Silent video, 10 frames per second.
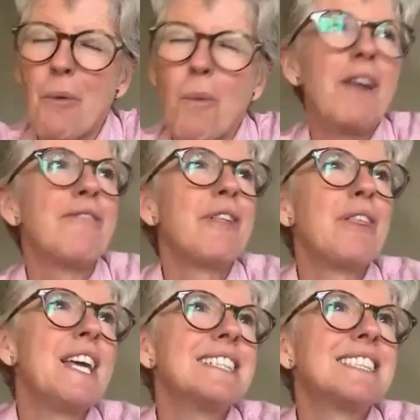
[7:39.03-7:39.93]
One of the
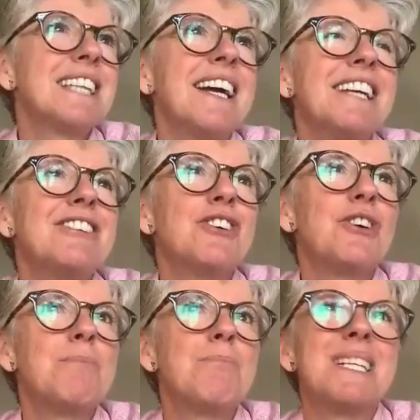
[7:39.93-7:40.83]
things I
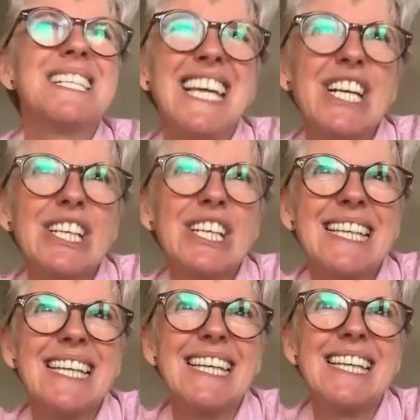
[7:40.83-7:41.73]
enjoy
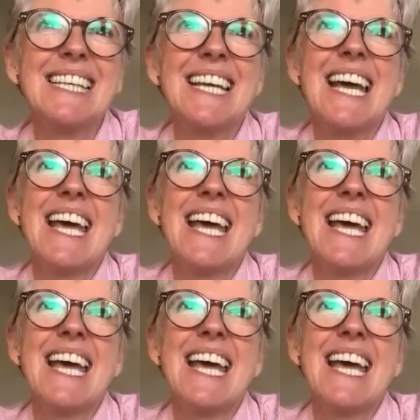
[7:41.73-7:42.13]
particularly